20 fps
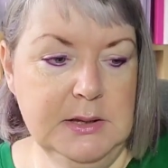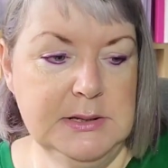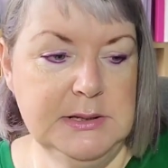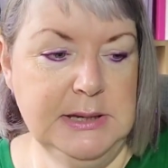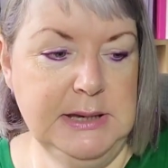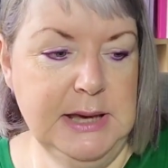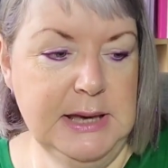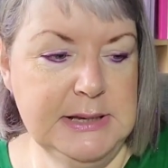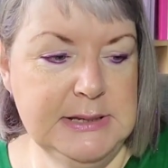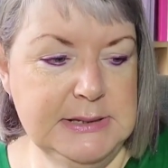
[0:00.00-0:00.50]

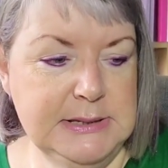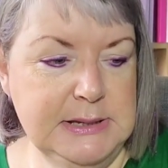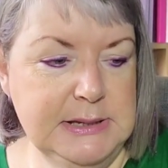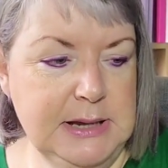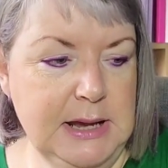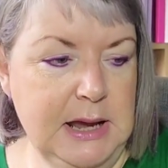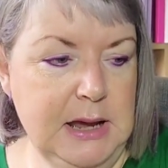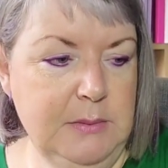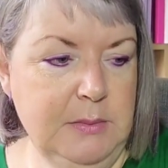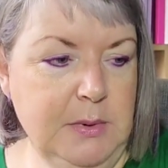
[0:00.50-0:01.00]

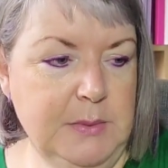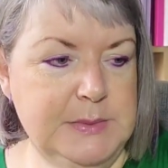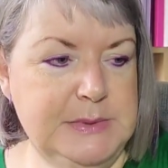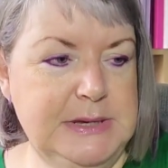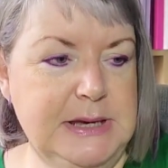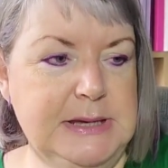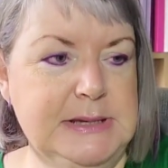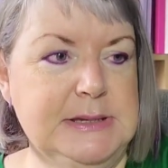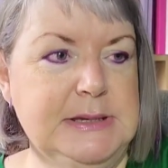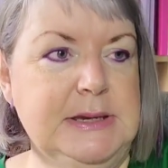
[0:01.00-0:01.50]
Yesterday, what was
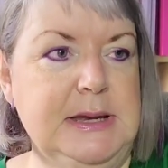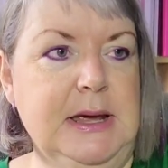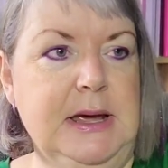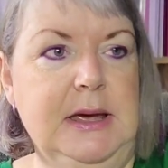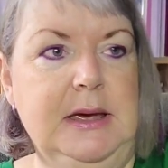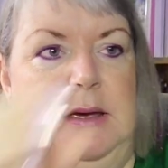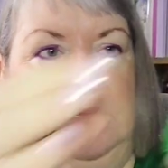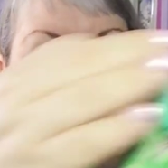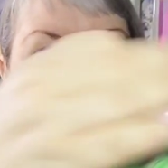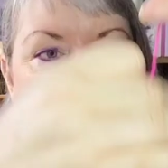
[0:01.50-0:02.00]

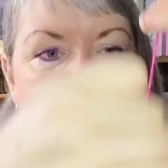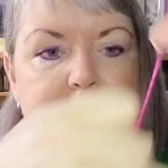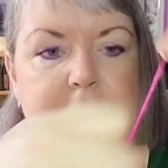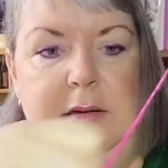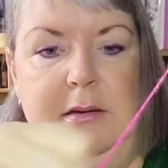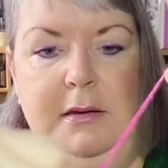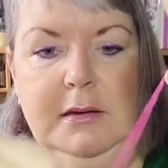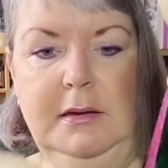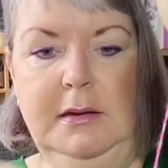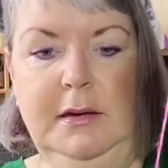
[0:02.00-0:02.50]
yesterday?
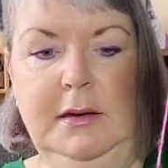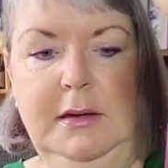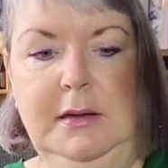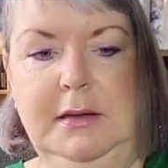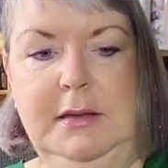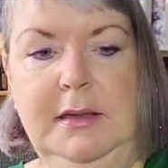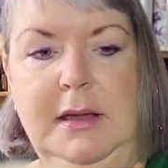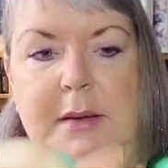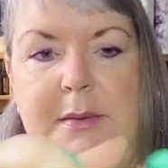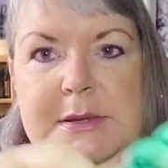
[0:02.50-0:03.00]

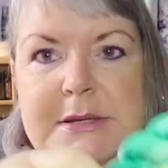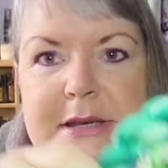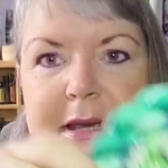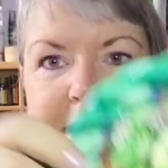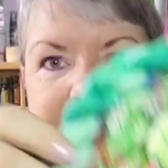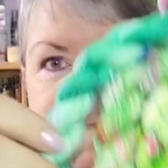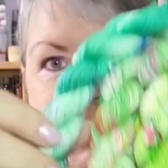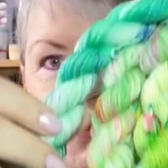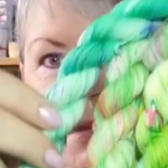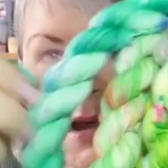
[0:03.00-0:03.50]
That was
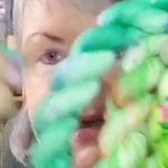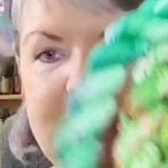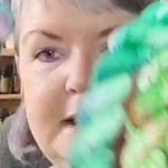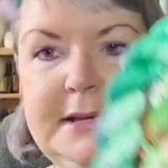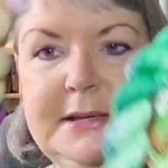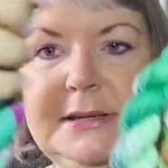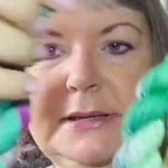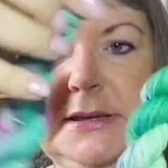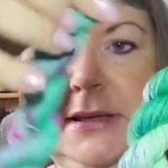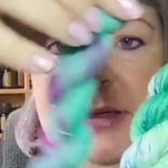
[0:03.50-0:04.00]

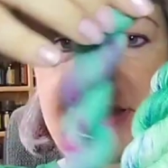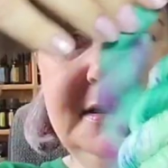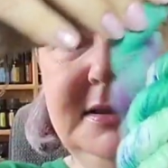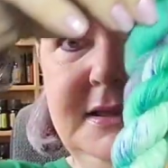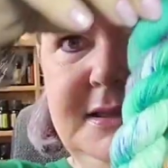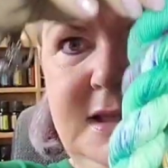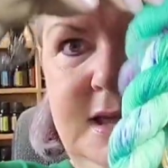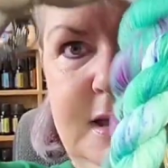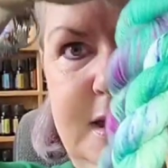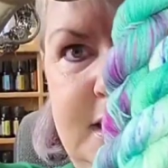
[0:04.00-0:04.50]
yesterday's.
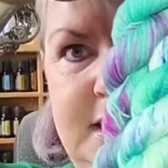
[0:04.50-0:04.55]
So that